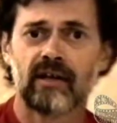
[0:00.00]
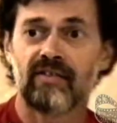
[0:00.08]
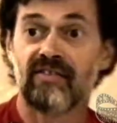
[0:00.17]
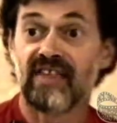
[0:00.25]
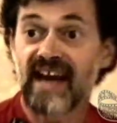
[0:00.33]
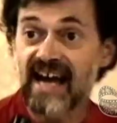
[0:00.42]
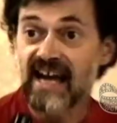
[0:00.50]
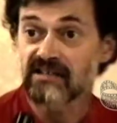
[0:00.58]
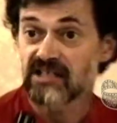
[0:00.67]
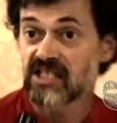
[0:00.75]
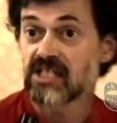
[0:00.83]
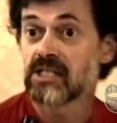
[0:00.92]

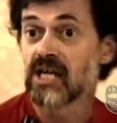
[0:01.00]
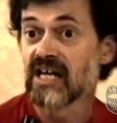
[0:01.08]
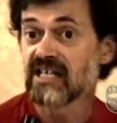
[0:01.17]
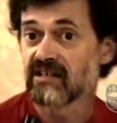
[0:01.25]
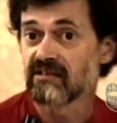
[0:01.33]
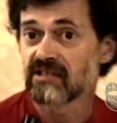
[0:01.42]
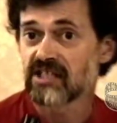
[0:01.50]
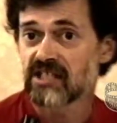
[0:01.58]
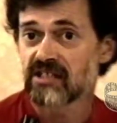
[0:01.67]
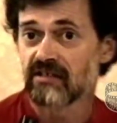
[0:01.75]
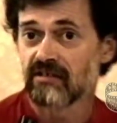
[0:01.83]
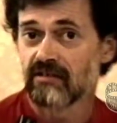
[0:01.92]
That's
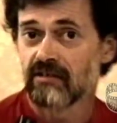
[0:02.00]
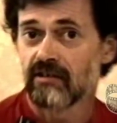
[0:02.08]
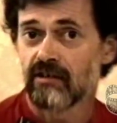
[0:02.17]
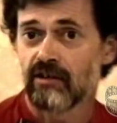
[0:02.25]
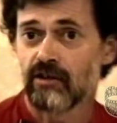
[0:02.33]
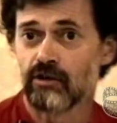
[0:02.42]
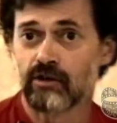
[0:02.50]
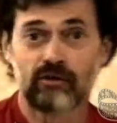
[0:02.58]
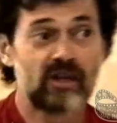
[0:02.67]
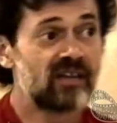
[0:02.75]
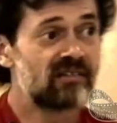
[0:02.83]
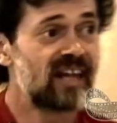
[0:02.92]
science. You don't
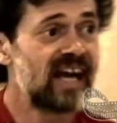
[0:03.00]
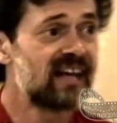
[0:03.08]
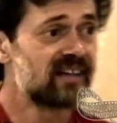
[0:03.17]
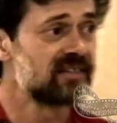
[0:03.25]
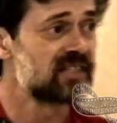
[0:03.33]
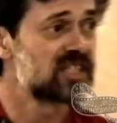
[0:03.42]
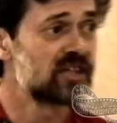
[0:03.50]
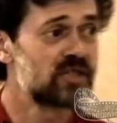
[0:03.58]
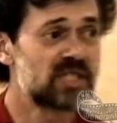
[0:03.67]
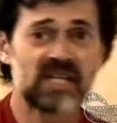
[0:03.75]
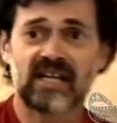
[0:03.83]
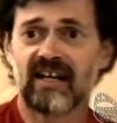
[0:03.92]
get that in
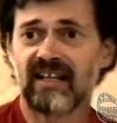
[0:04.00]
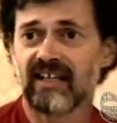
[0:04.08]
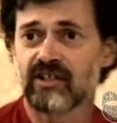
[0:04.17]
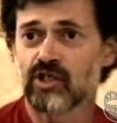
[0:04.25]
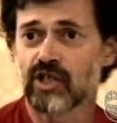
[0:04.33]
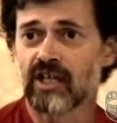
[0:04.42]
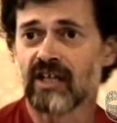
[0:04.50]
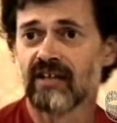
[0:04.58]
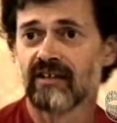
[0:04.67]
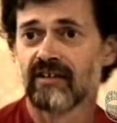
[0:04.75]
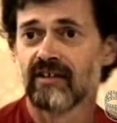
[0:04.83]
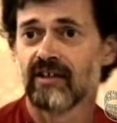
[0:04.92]

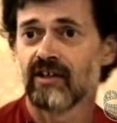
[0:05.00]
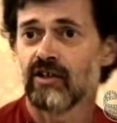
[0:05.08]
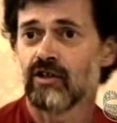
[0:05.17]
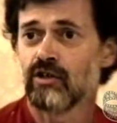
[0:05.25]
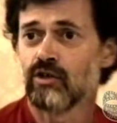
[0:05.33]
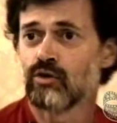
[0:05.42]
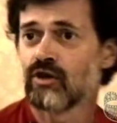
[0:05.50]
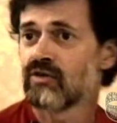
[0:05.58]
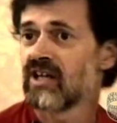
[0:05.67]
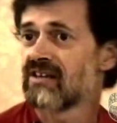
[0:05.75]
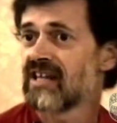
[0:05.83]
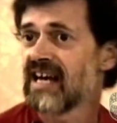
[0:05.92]
sociology. You don't
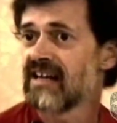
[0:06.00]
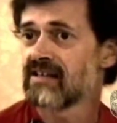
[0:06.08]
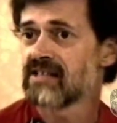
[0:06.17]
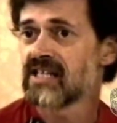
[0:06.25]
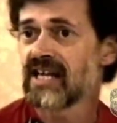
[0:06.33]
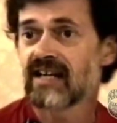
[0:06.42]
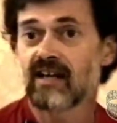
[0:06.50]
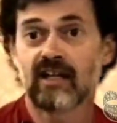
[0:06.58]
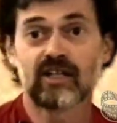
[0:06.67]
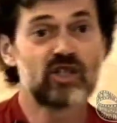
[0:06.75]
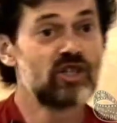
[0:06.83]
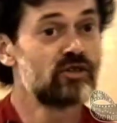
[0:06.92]
get that in
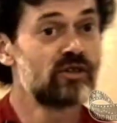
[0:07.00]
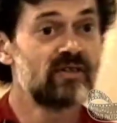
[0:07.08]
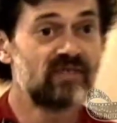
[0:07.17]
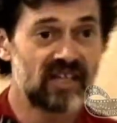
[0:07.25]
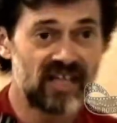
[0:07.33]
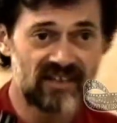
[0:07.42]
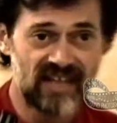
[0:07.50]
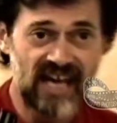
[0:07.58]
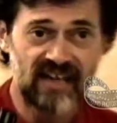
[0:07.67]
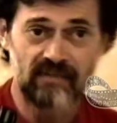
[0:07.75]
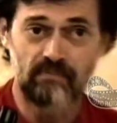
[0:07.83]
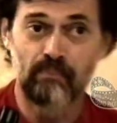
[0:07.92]
psychology. You don't even get
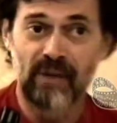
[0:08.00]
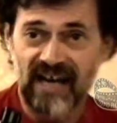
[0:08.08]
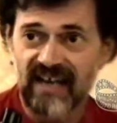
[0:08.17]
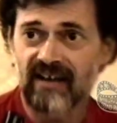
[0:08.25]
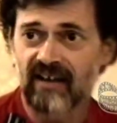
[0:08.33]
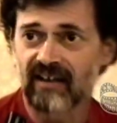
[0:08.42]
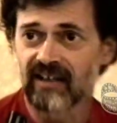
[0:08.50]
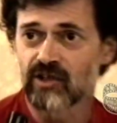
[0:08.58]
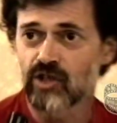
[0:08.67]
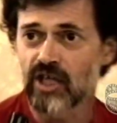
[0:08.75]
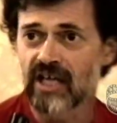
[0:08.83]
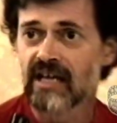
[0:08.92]
that in
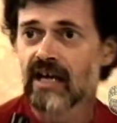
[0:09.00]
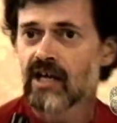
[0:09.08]
biology.